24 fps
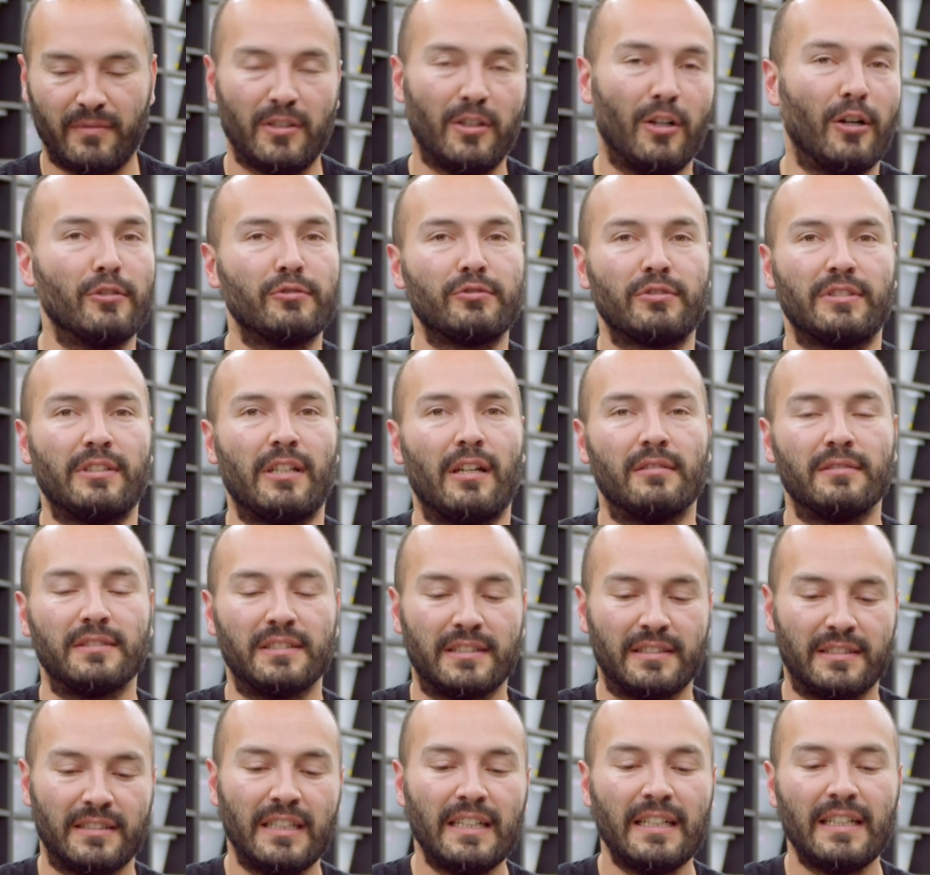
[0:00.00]

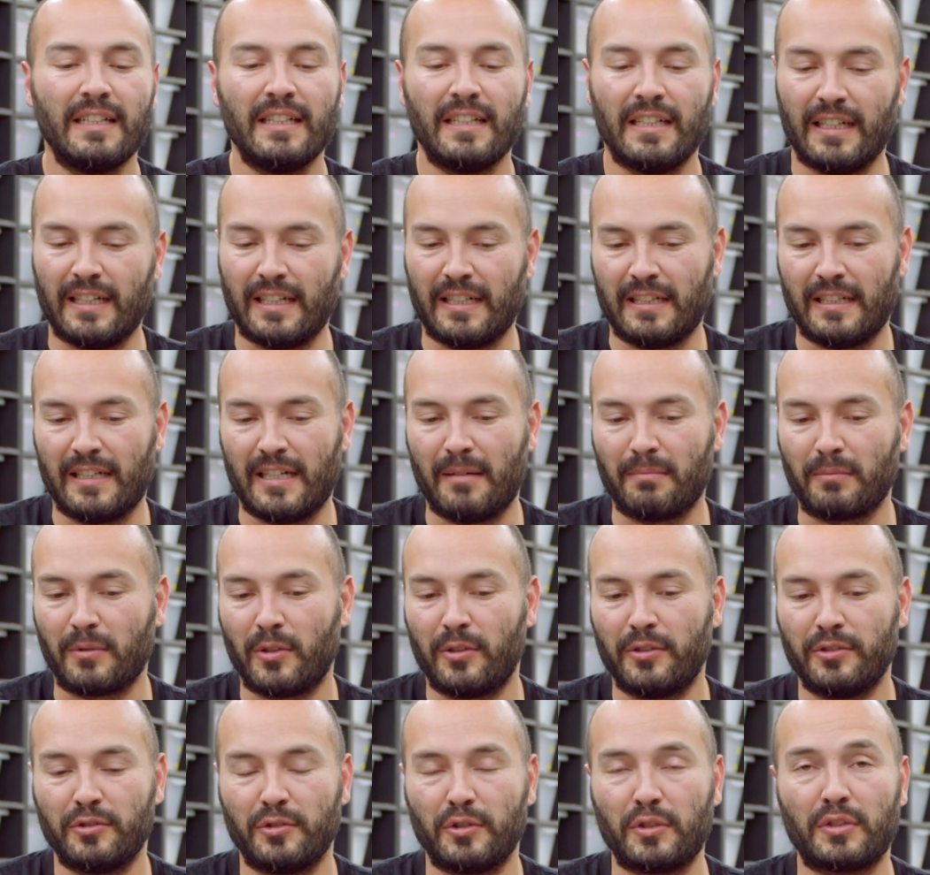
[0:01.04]
ultrasounding. I'm
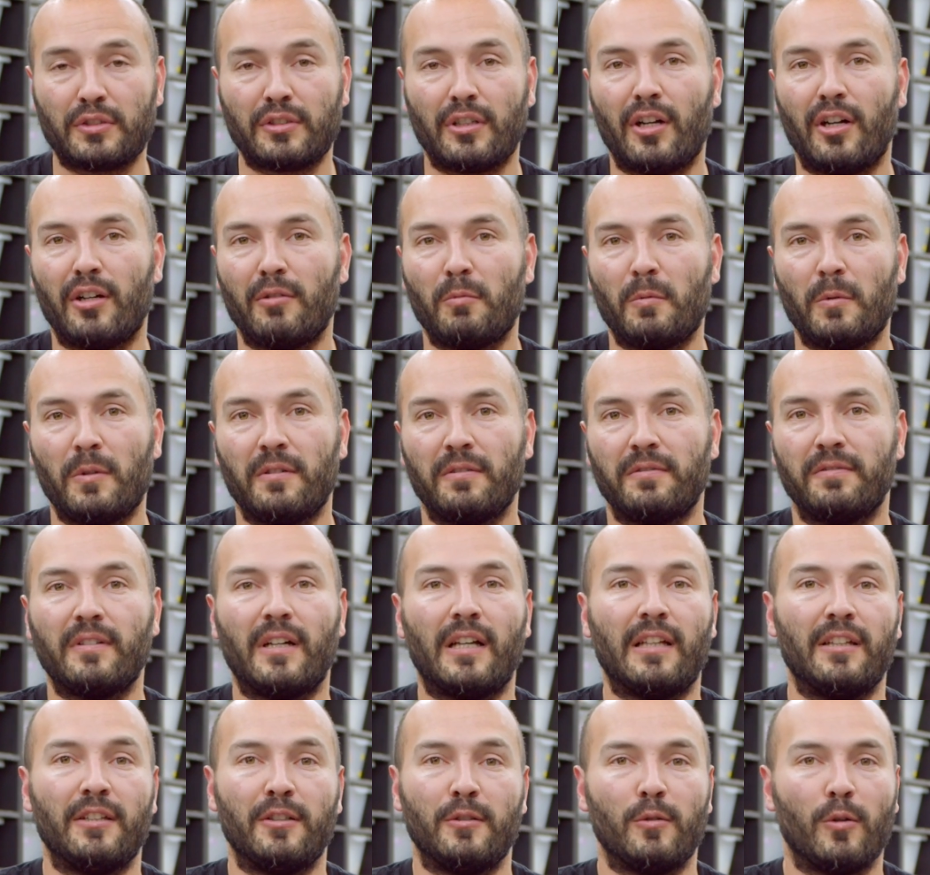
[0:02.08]
going to start with a
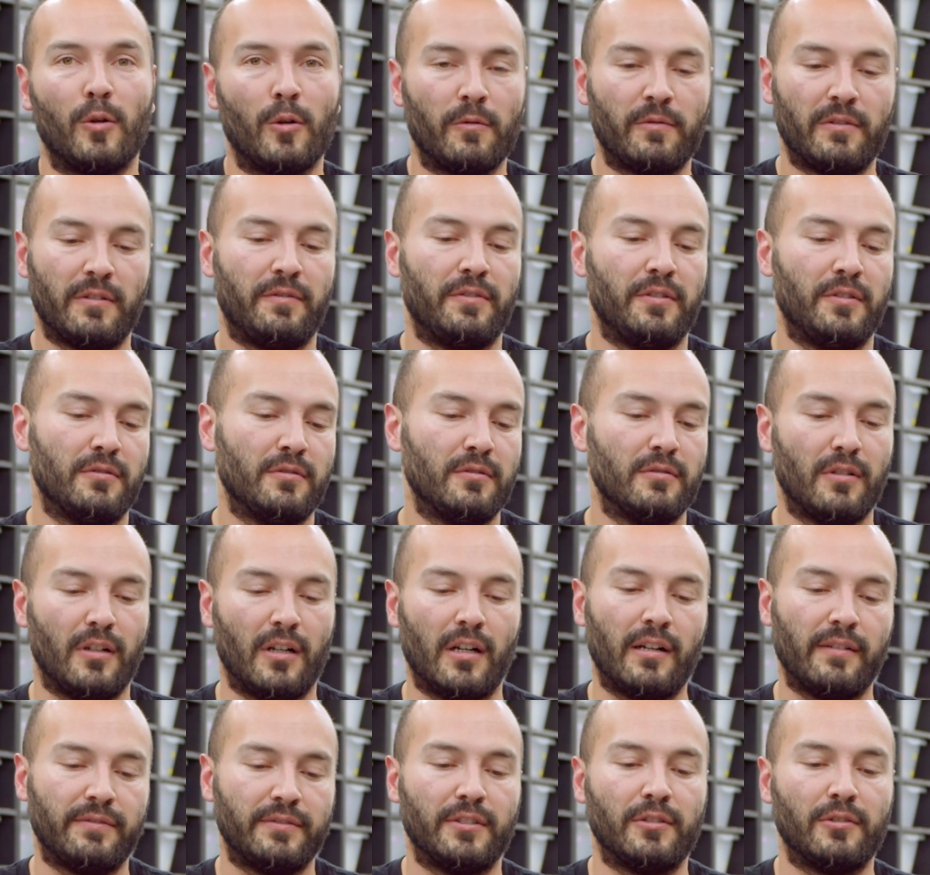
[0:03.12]
little overview
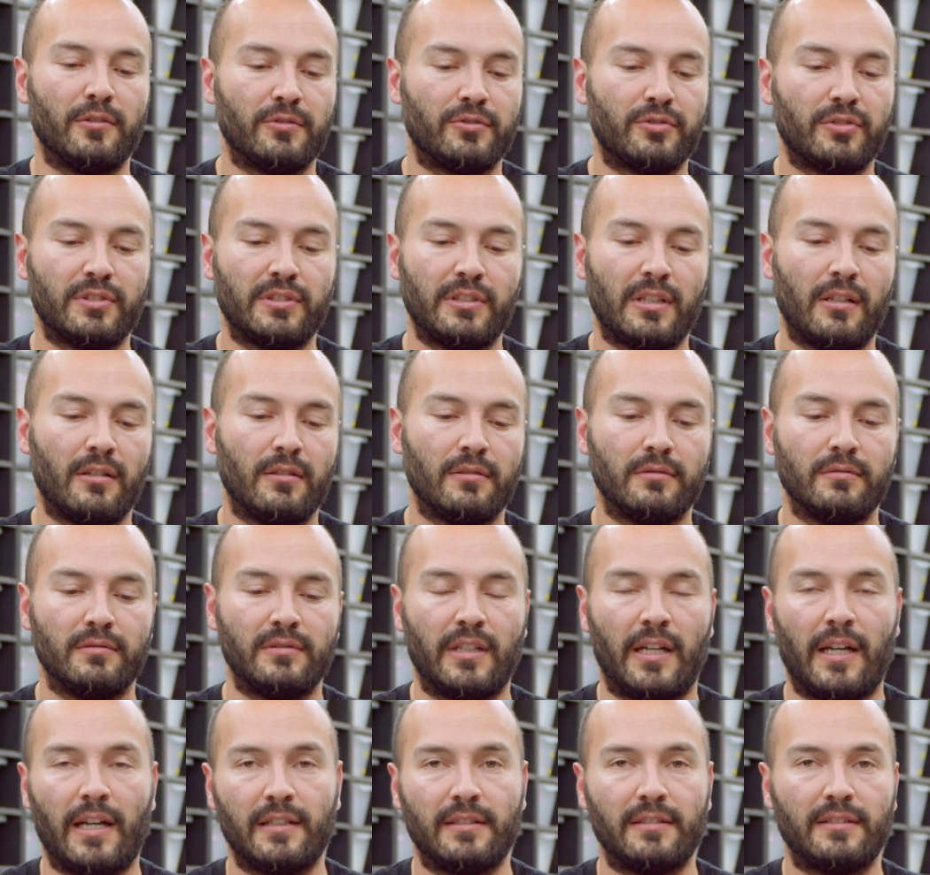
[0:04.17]
of the ultrasound
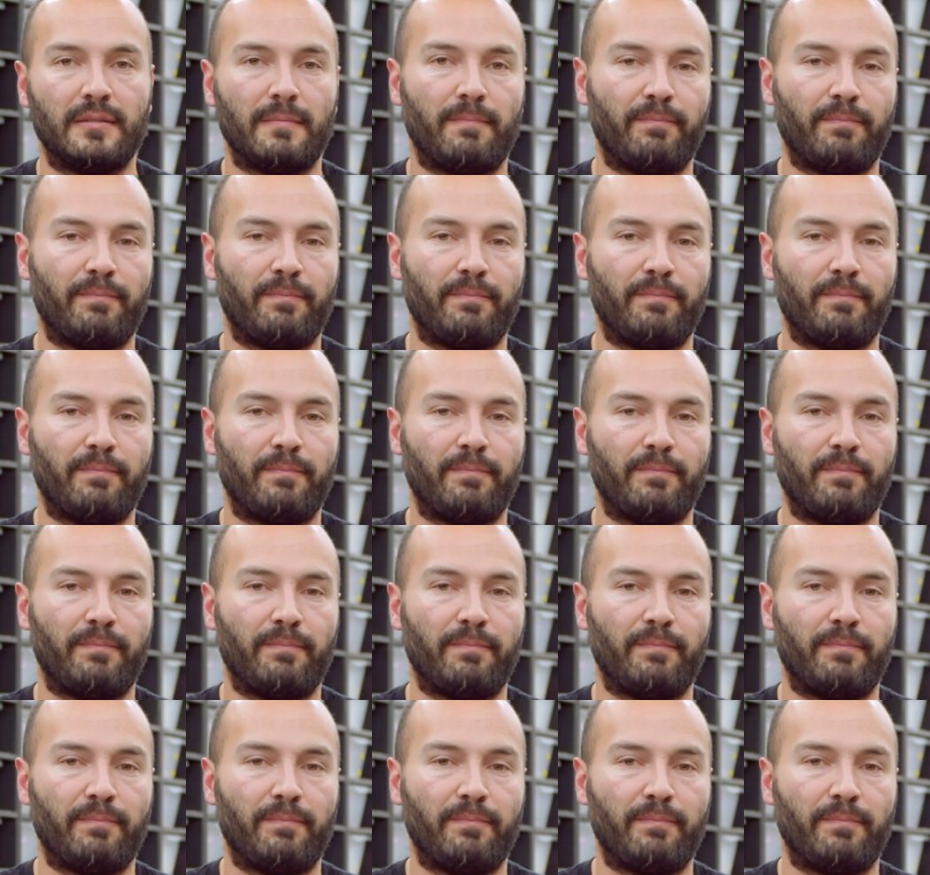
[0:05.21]
that